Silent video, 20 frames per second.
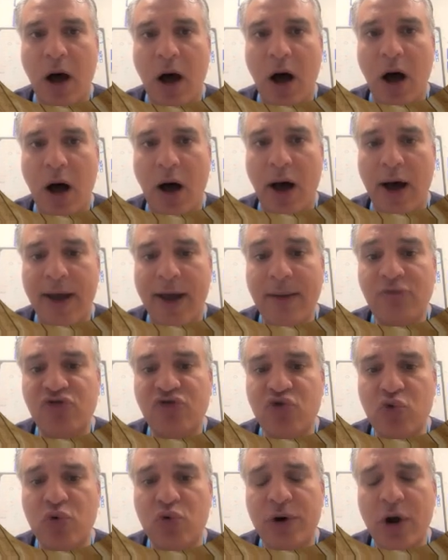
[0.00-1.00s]
I am
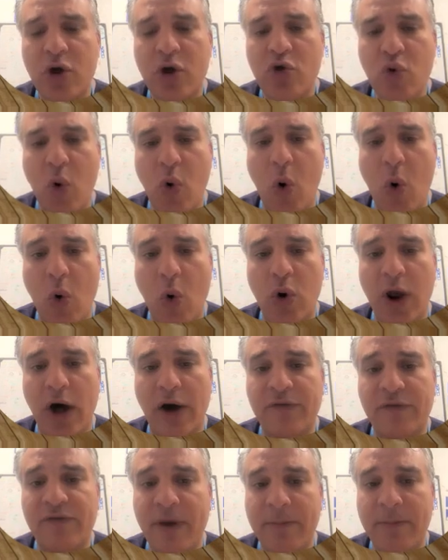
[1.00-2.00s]
sure you all are
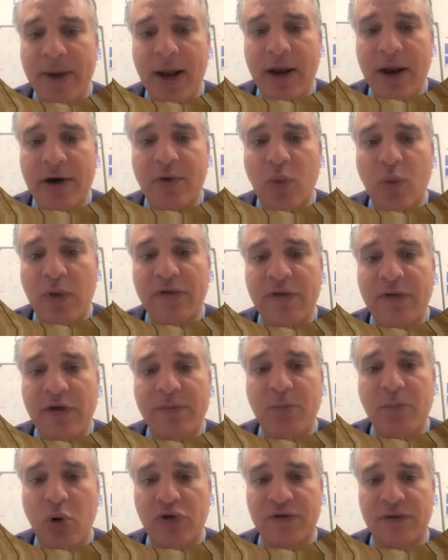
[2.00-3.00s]
familiar with this
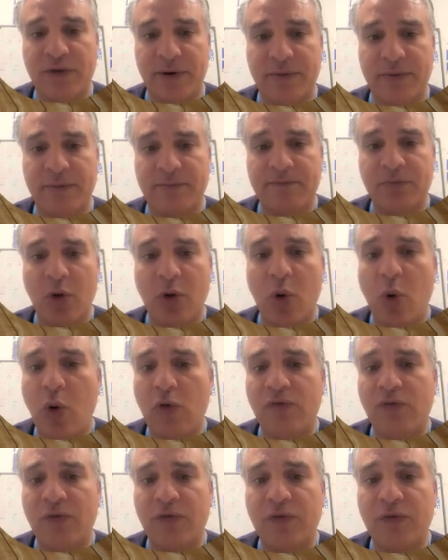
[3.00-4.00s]
poster of
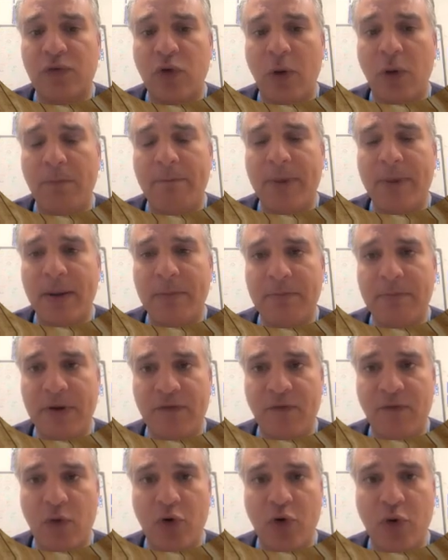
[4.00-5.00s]
Stop Before
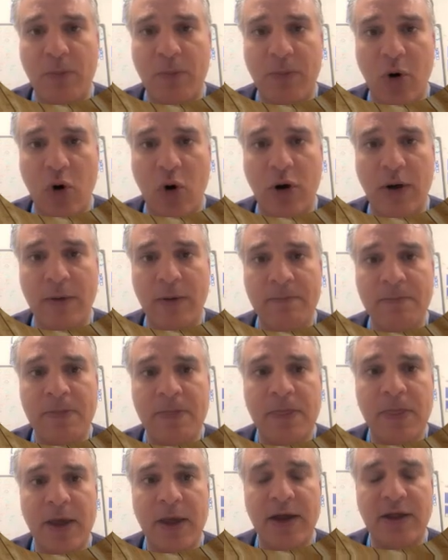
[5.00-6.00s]
You Block
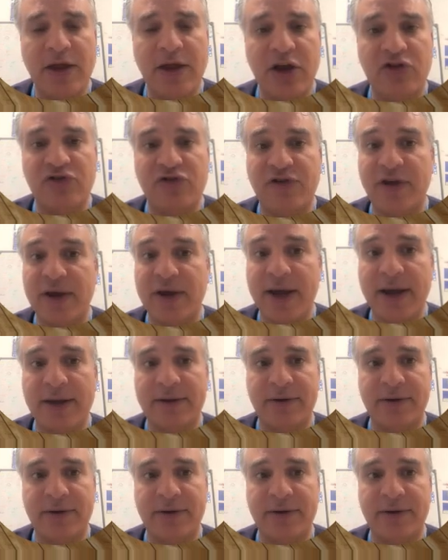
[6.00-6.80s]
in each theater,